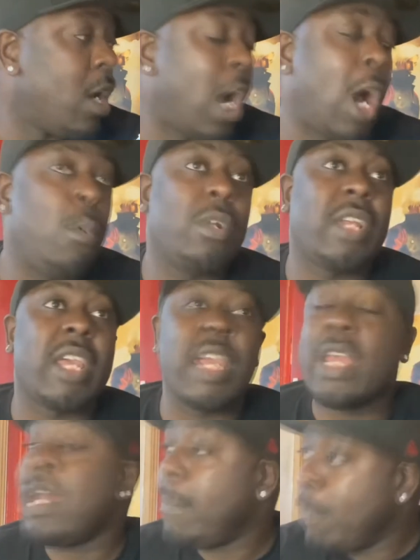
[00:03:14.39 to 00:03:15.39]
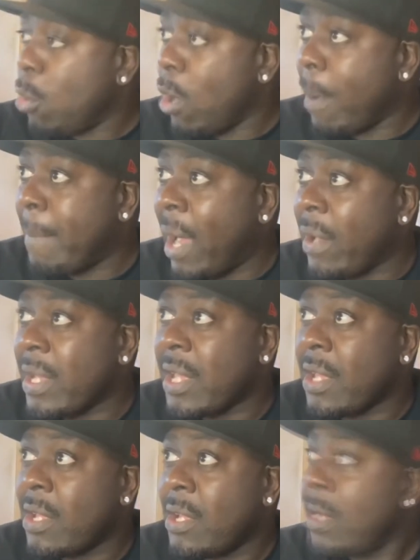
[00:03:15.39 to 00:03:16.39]
I want to hear more about
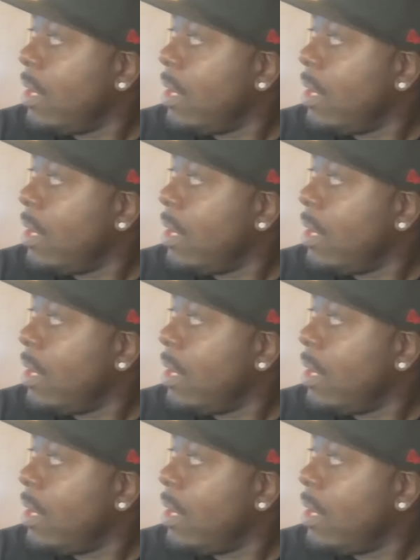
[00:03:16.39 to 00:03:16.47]
it.